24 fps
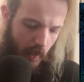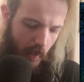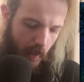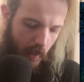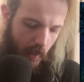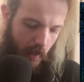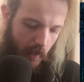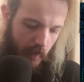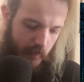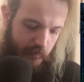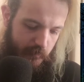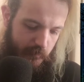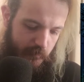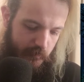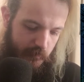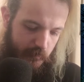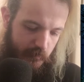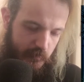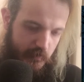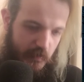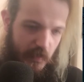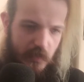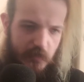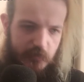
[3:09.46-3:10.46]
And
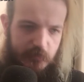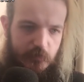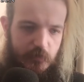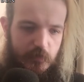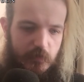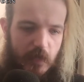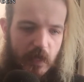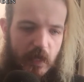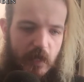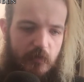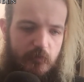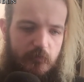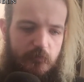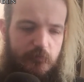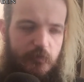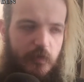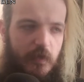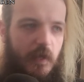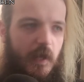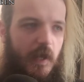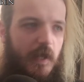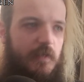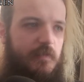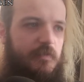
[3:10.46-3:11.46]
yeah, so you have
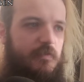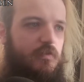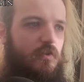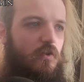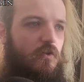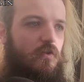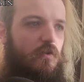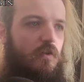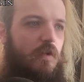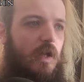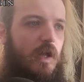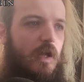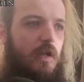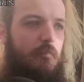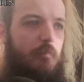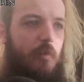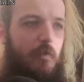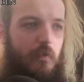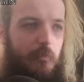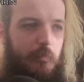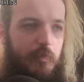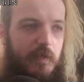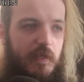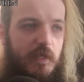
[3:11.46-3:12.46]
a song like
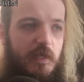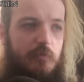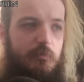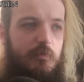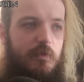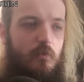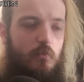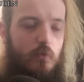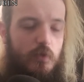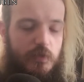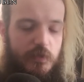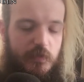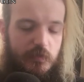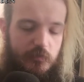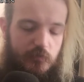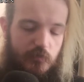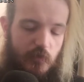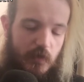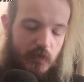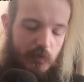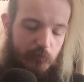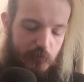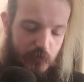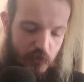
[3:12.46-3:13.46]
Mother Bohemia, which is
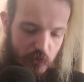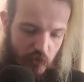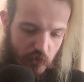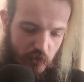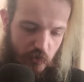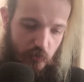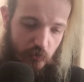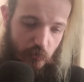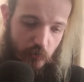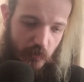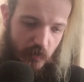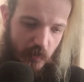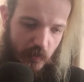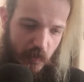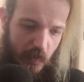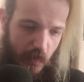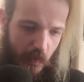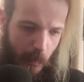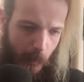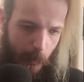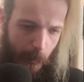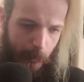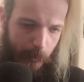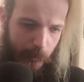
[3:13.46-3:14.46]
track number two,
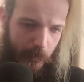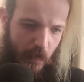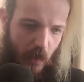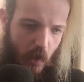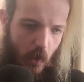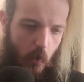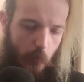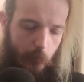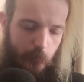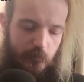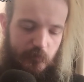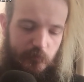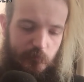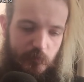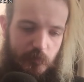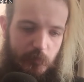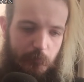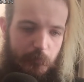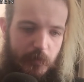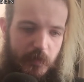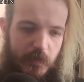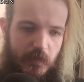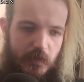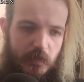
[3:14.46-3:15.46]
that opens with a
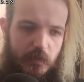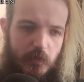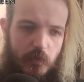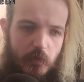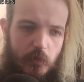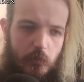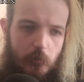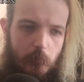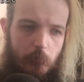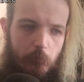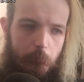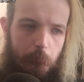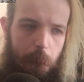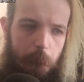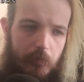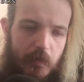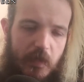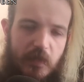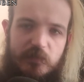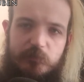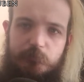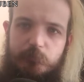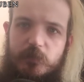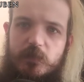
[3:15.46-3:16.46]
big
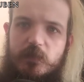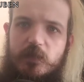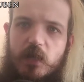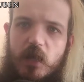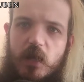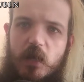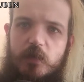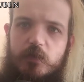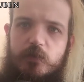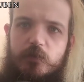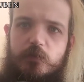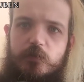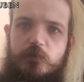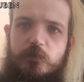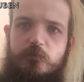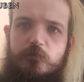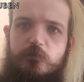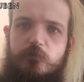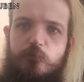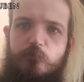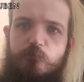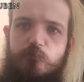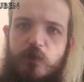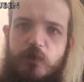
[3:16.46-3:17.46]
blast beat kind
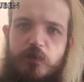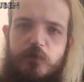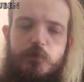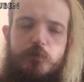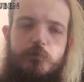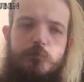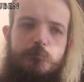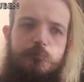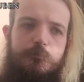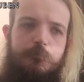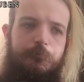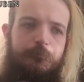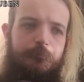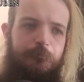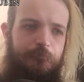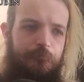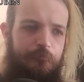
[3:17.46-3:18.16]
of rhythm.